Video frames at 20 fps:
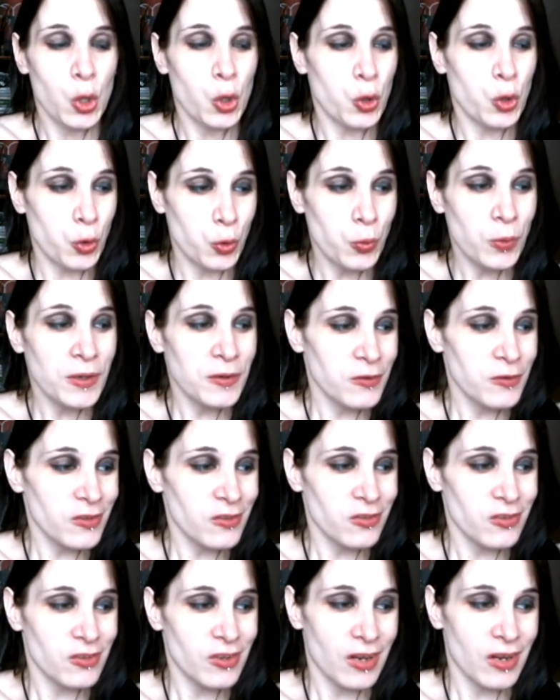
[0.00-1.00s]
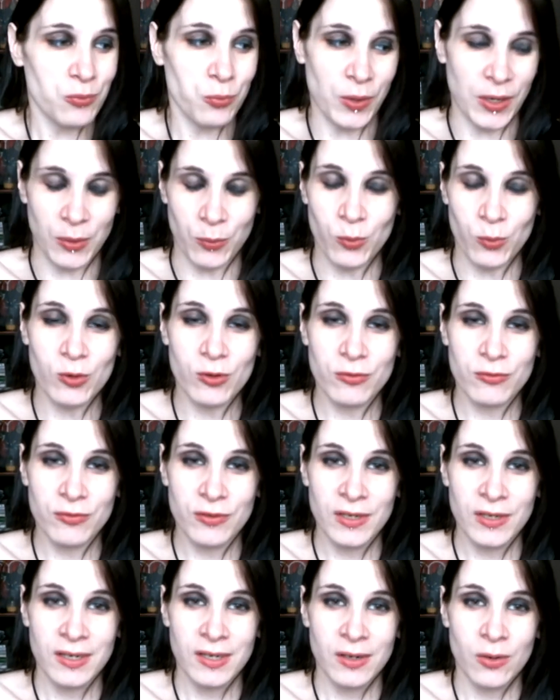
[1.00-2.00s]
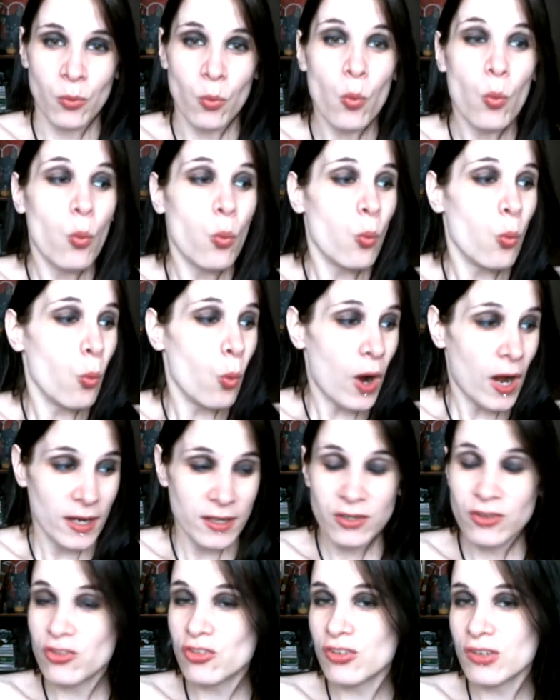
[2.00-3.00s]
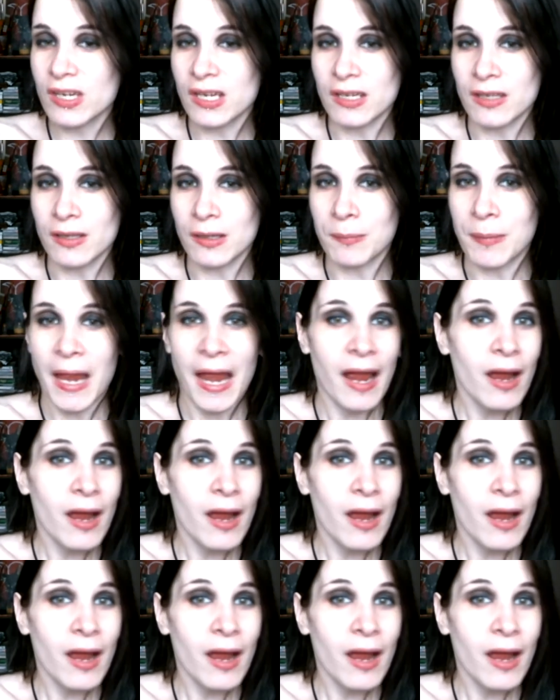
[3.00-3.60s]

Who is this dead werewolf? Why did you kill him?